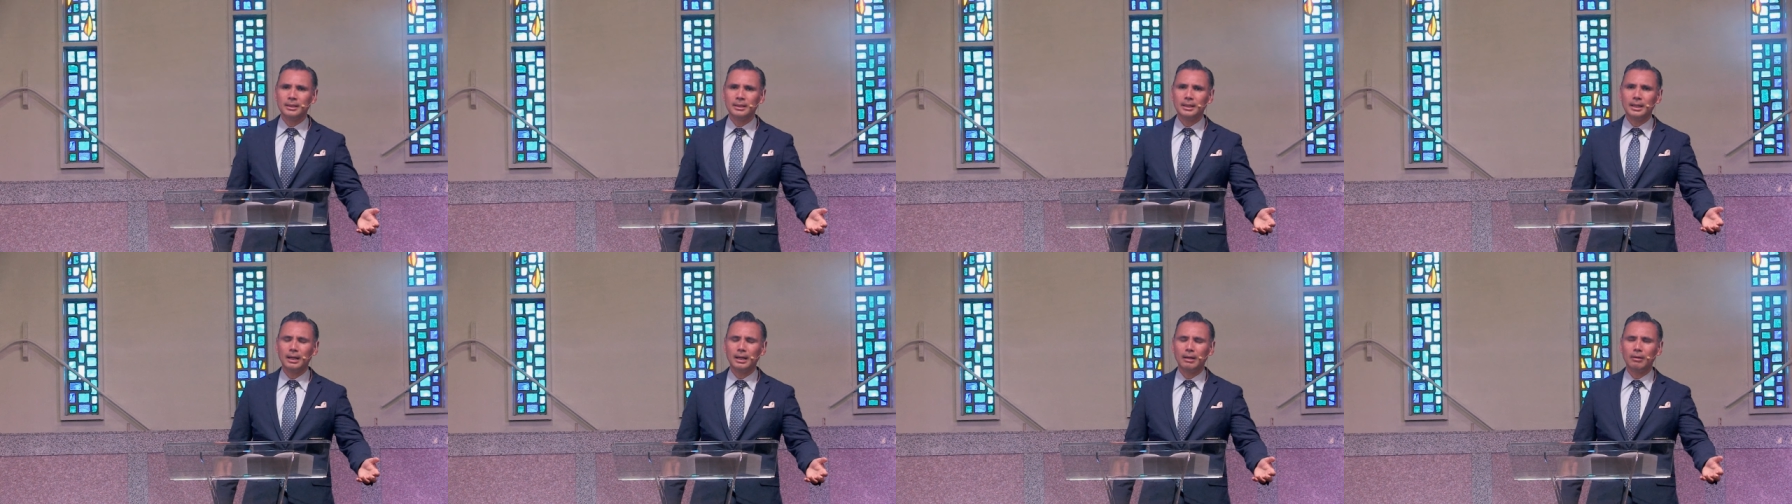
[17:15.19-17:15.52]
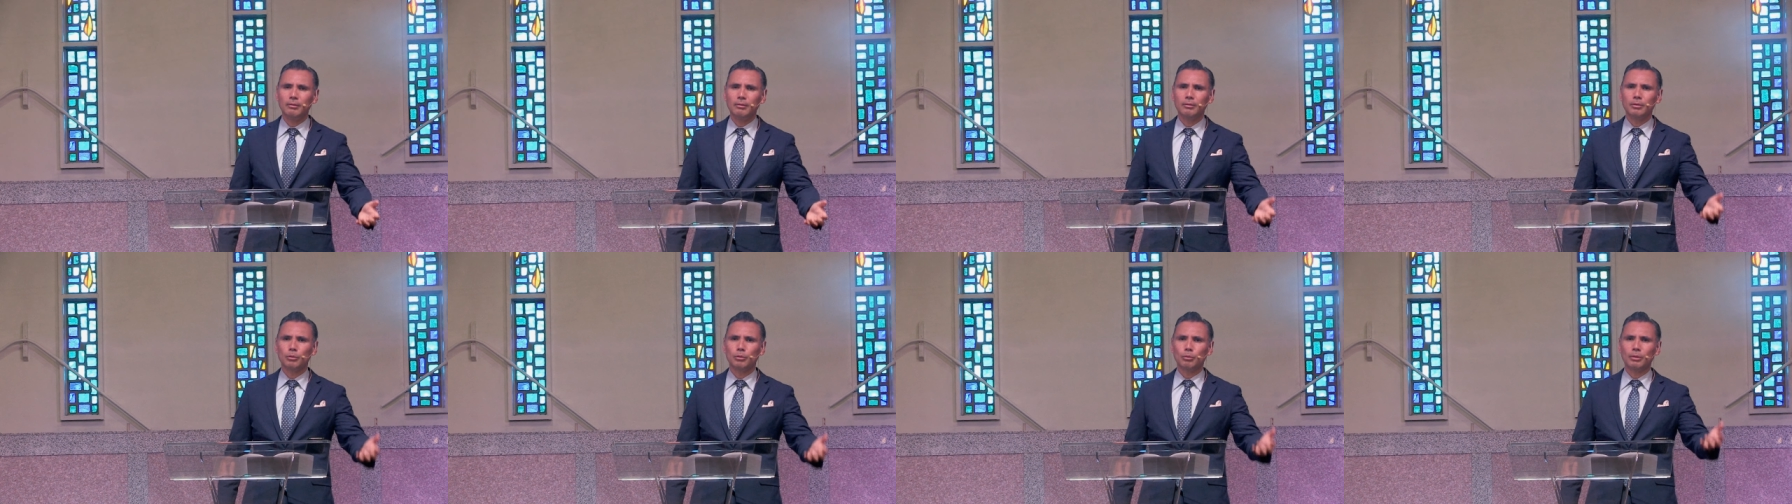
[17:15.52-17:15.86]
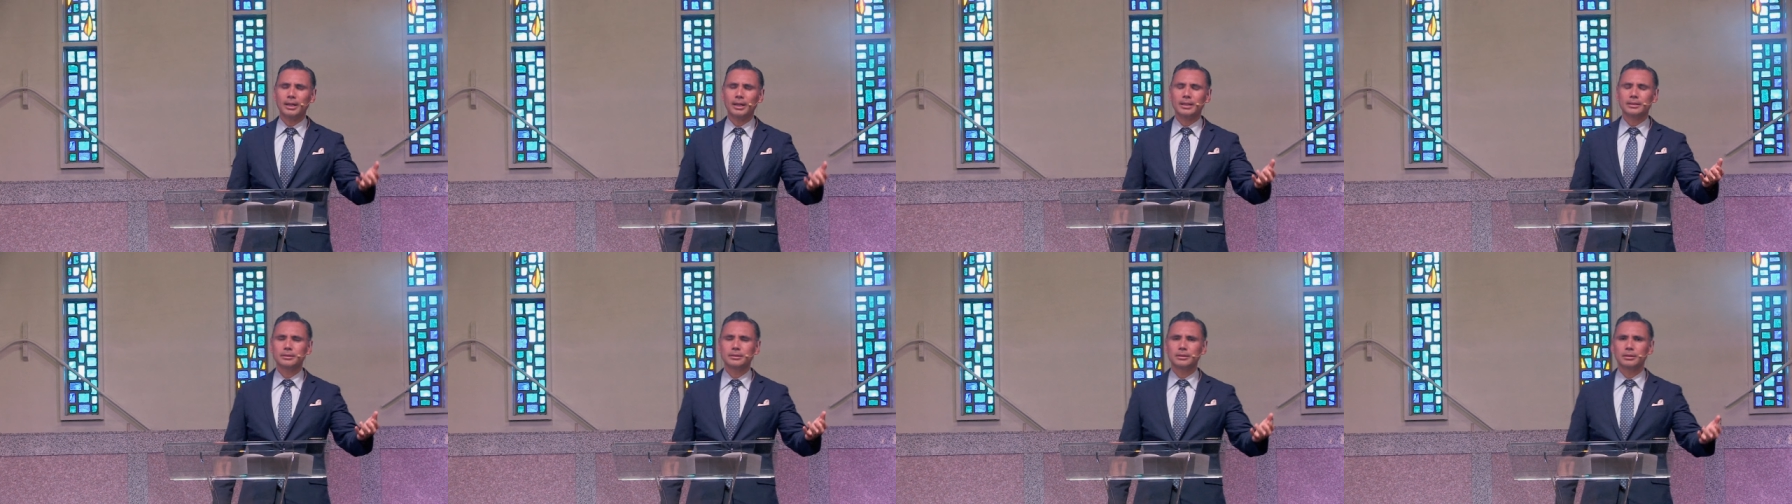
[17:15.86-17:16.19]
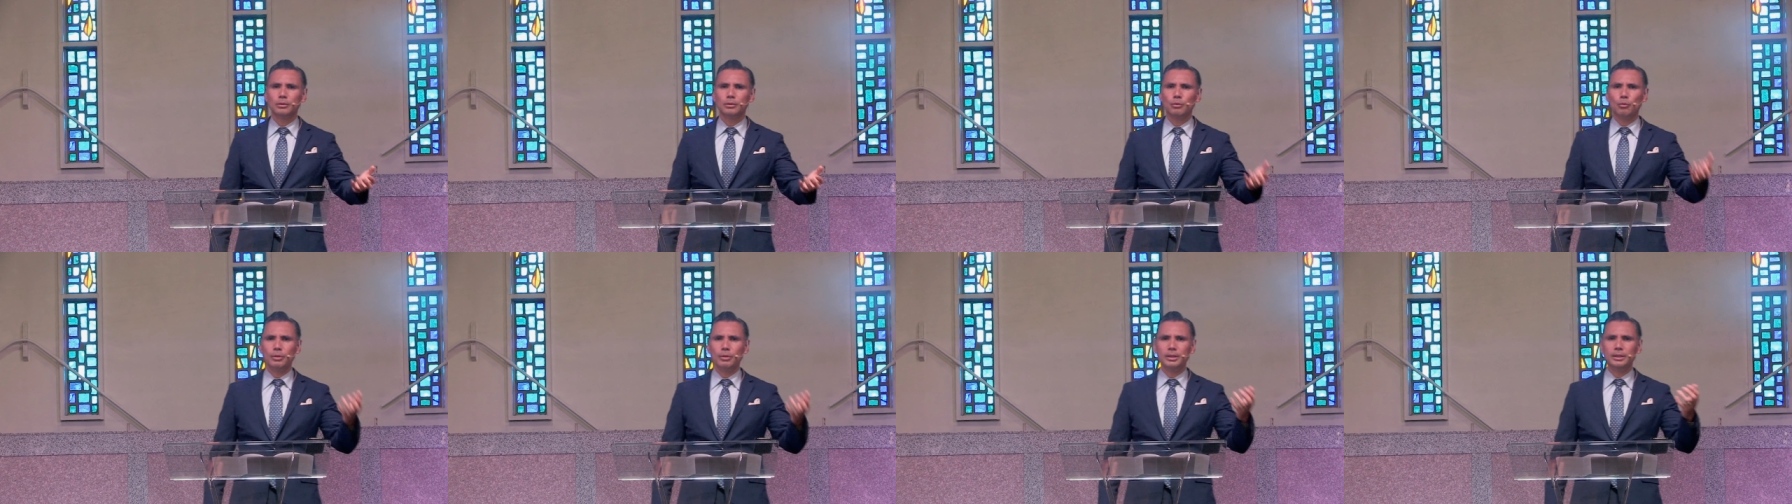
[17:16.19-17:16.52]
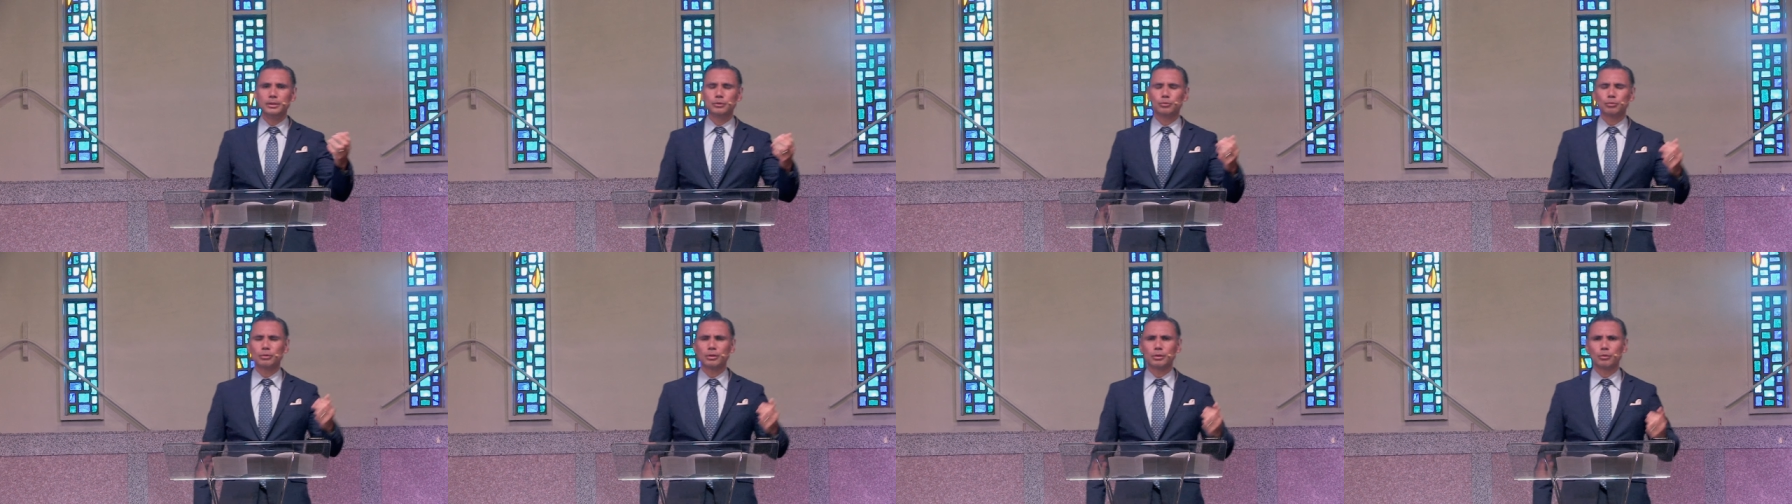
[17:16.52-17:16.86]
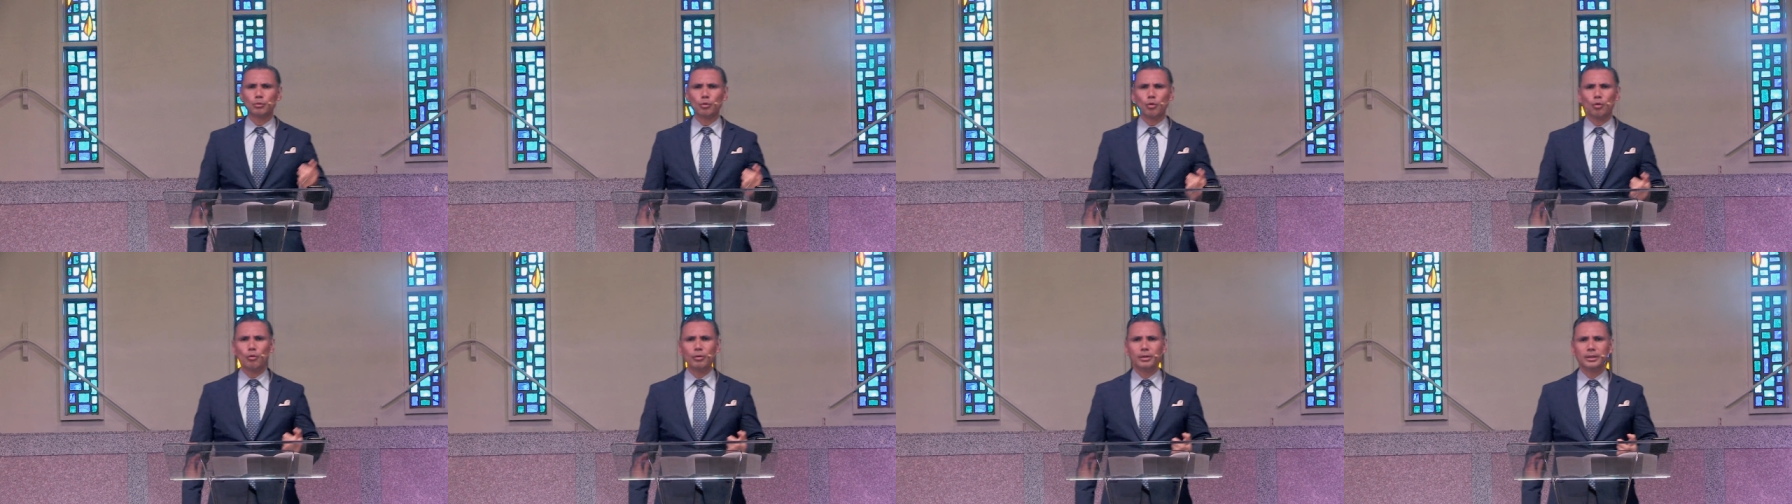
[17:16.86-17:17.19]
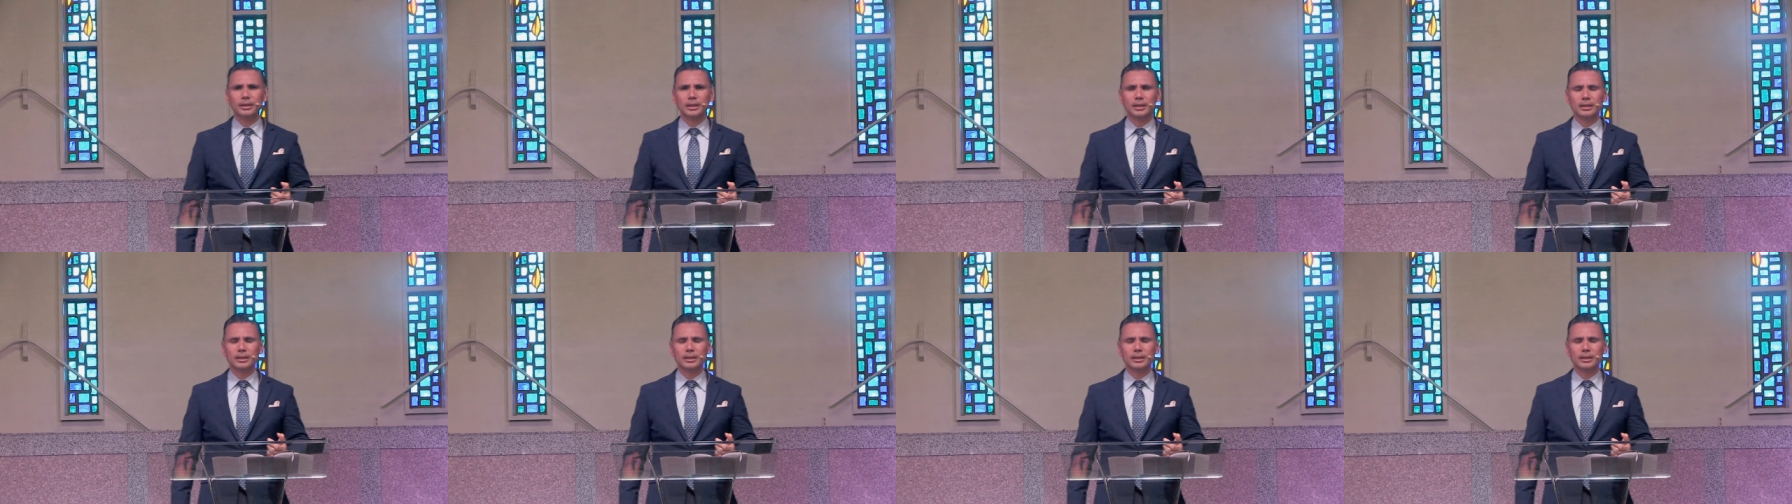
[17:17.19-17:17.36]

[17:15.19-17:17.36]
how grass and the weeds were growing.